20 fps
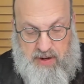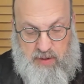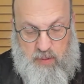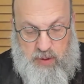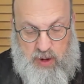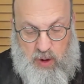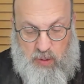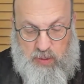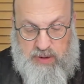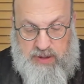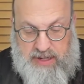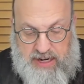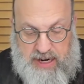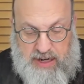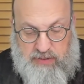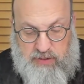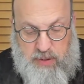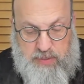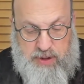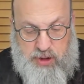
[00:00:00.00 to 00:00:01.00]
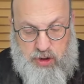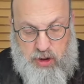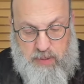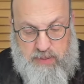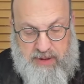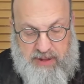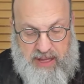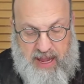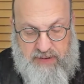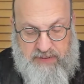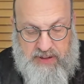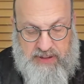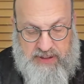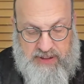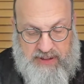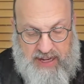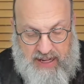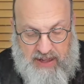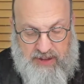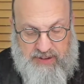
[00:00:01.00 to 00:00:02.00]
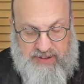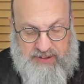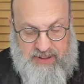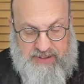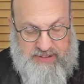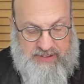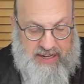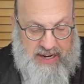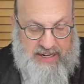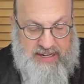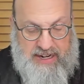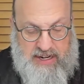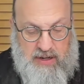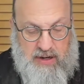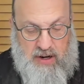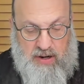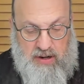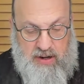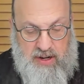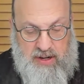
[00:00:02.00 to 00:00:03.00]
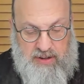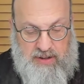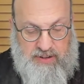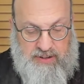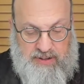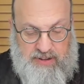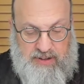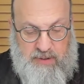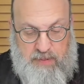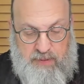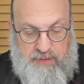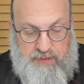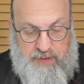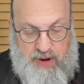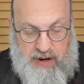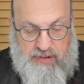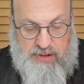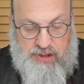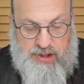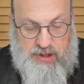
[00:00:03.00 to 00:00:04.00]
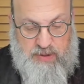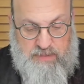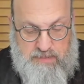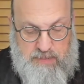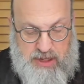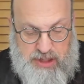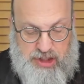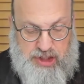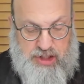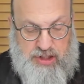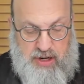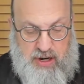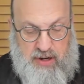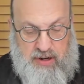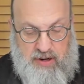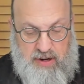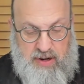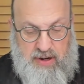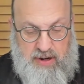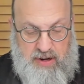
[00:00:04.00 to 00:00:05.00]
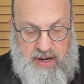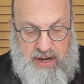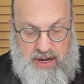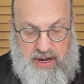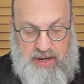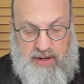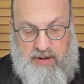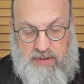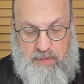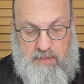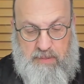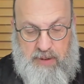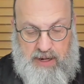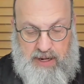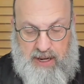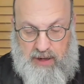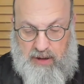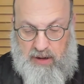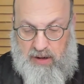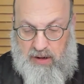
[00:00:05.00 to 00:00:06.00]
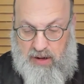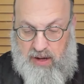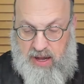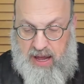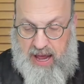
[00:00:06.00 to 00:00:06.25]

We don't need Rabbi Yehoshua ben Levi to tell us this. Tanina, this is a Beferisha Mishnah in Megillah.